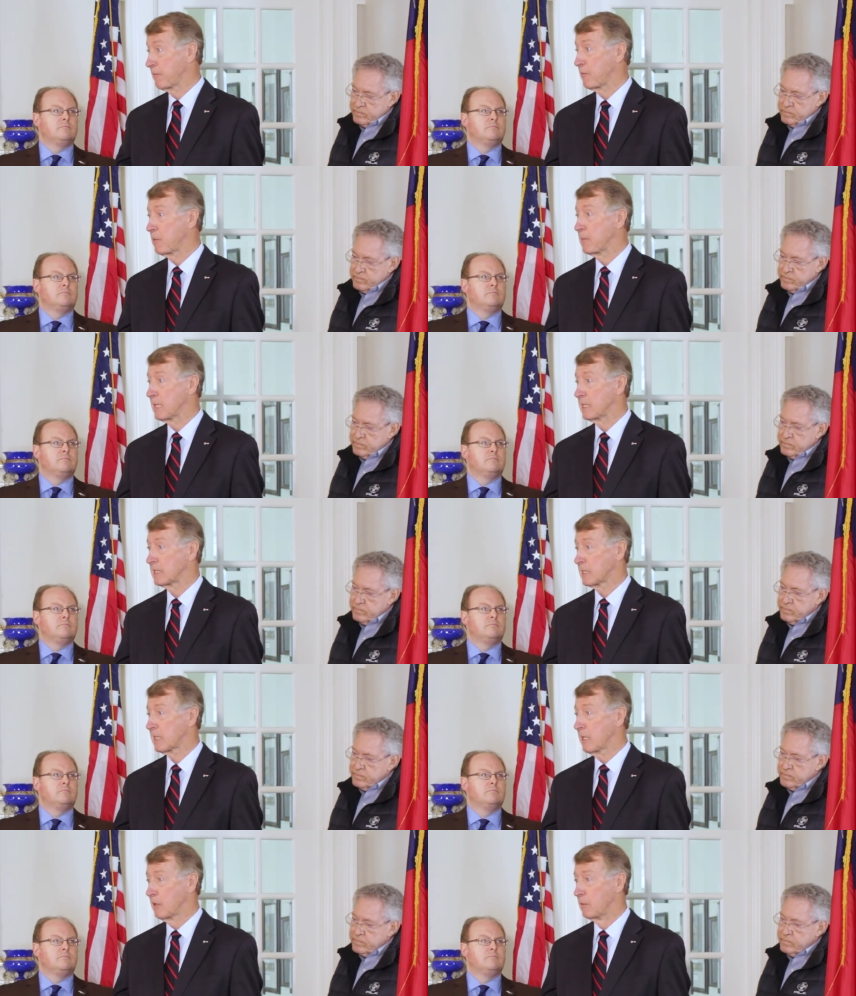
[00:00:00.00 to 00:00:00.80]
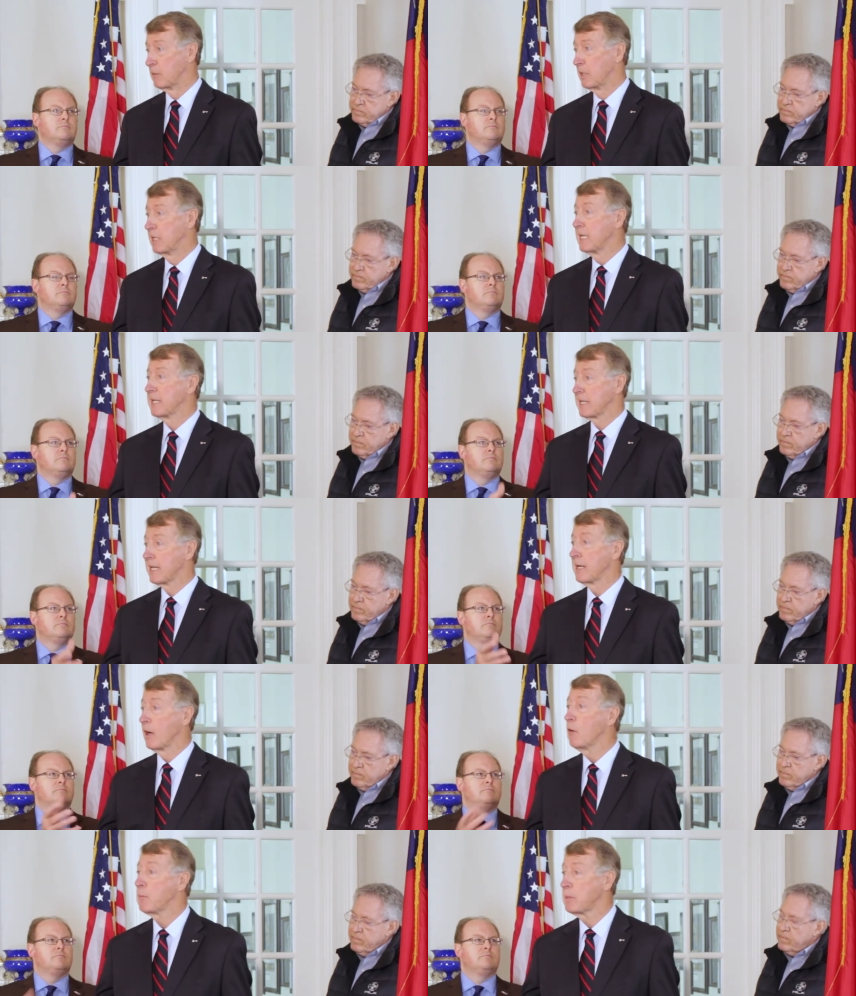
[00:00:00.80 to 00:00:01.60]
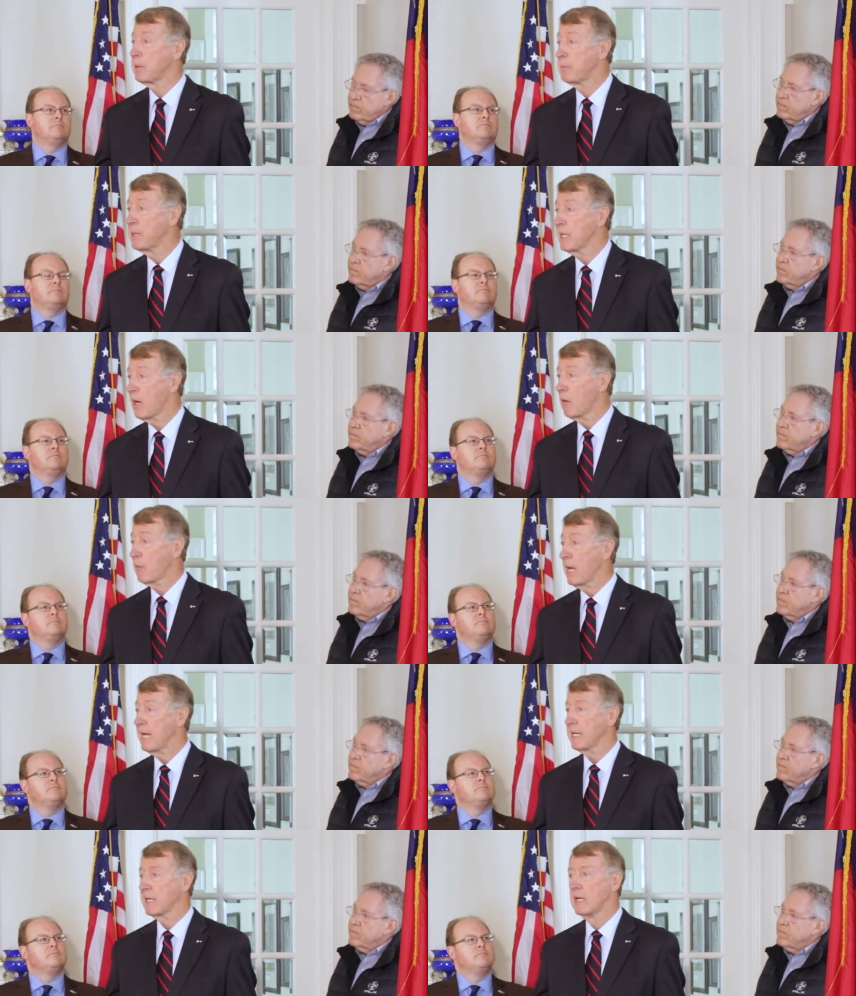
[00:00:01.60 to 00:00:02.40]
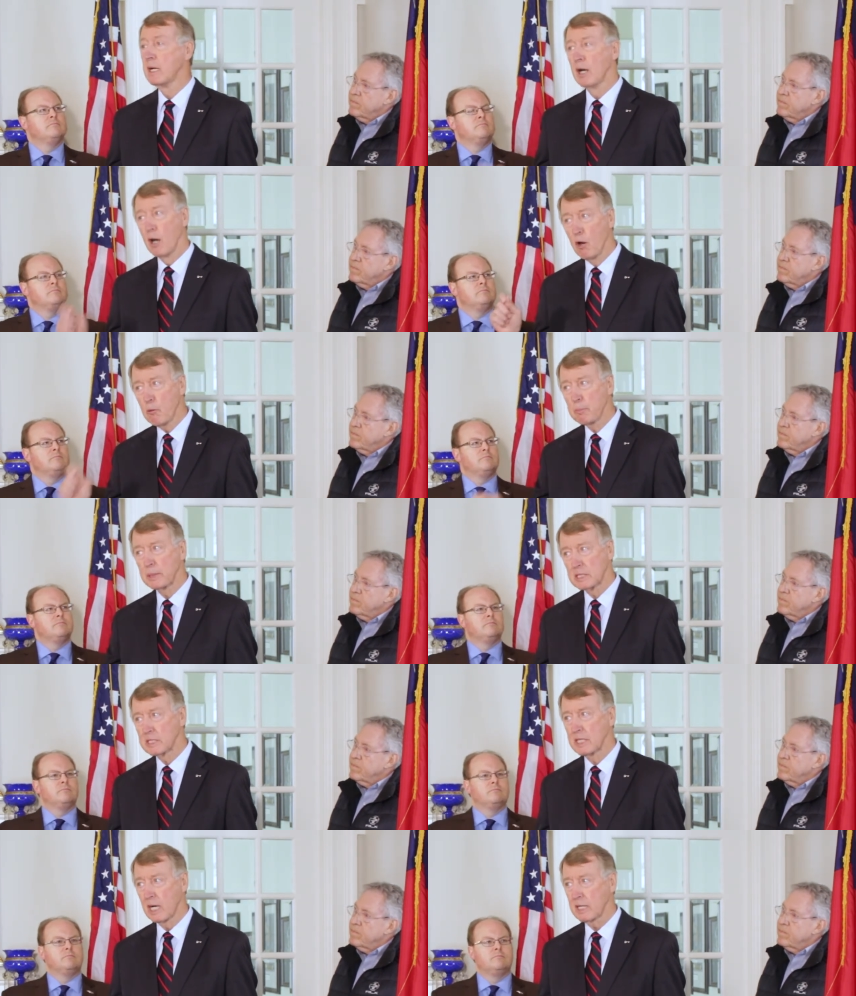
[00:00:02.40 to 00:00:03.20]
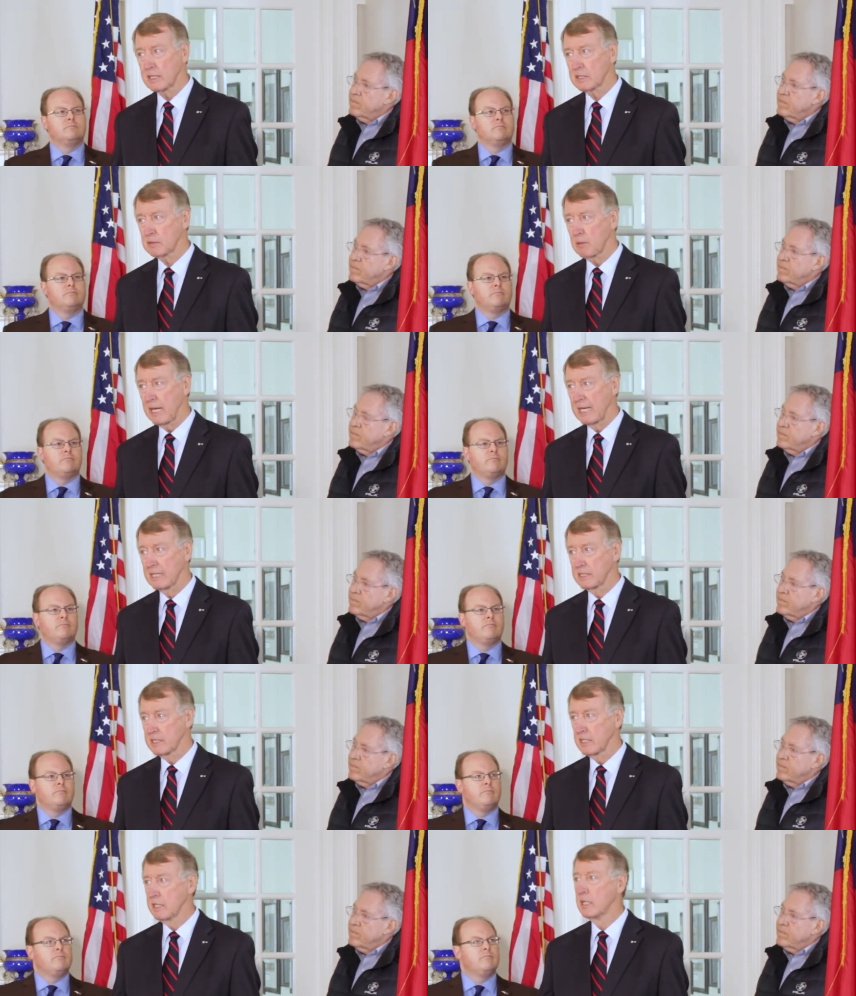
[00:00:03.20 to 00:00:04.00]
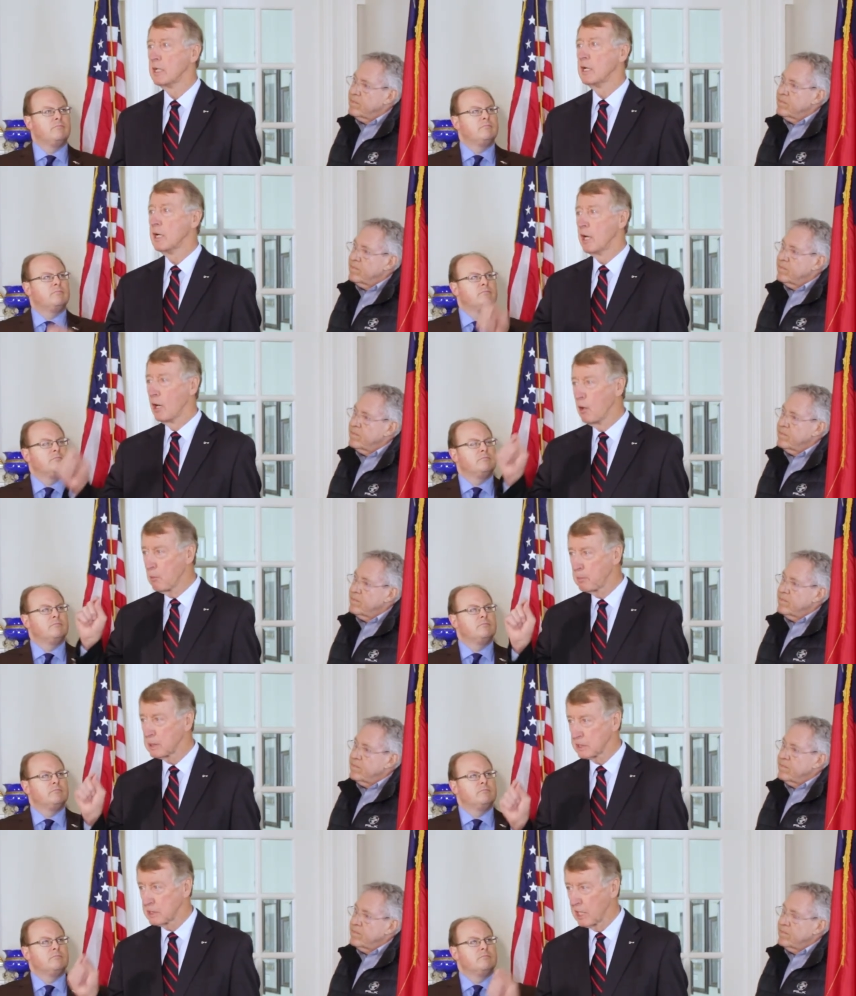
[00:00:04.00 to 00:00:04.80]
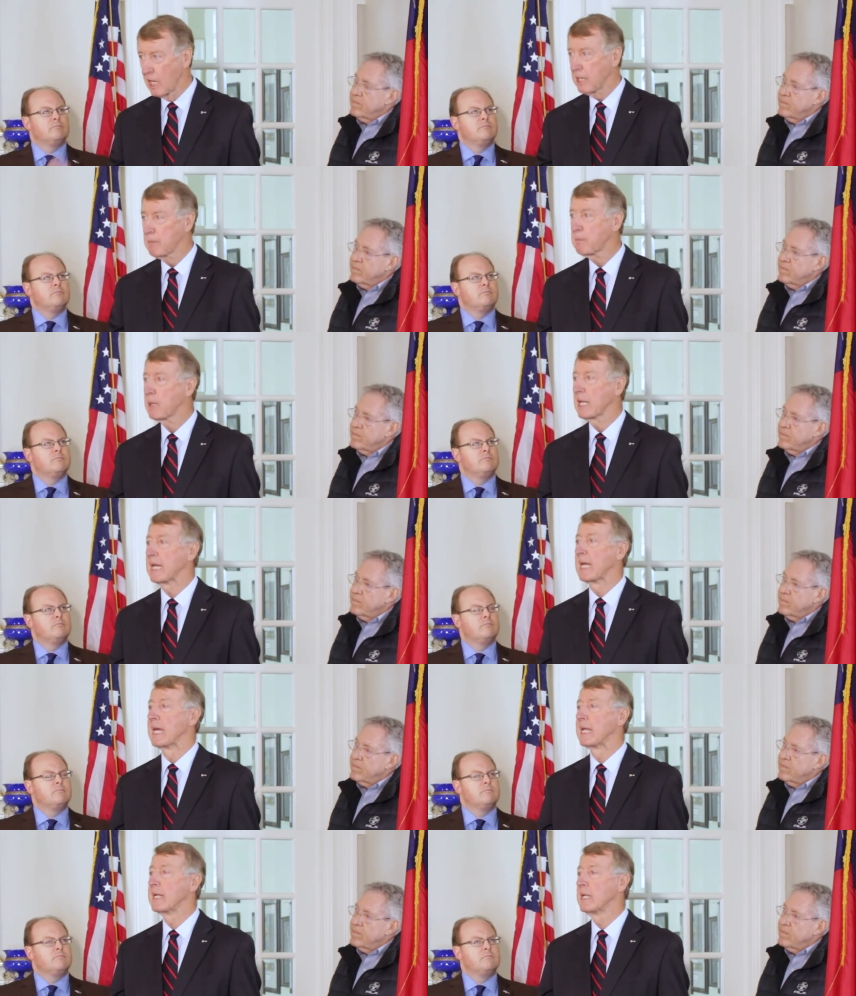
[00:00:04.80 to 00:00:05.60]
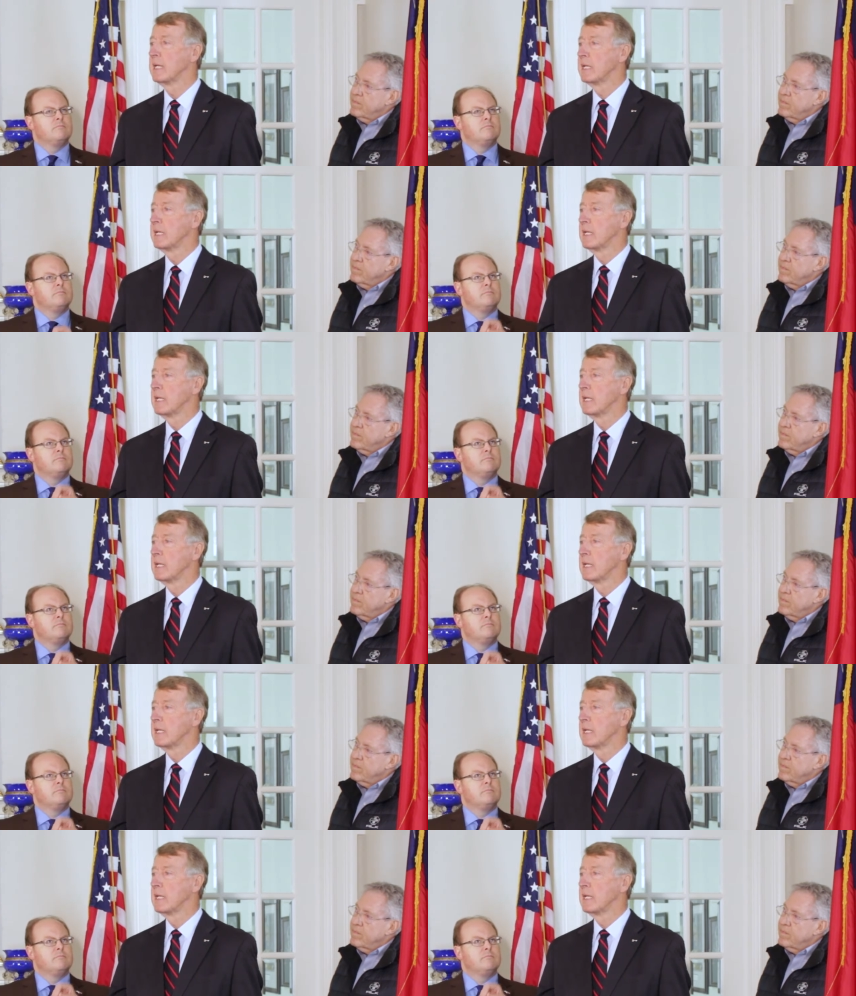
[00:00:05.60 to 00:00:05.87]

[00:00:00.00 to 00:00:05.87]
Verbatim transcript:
Speaker 1: a few minutes ago, that it'd be all right. Hope is not a strategy. Hope is not a plan.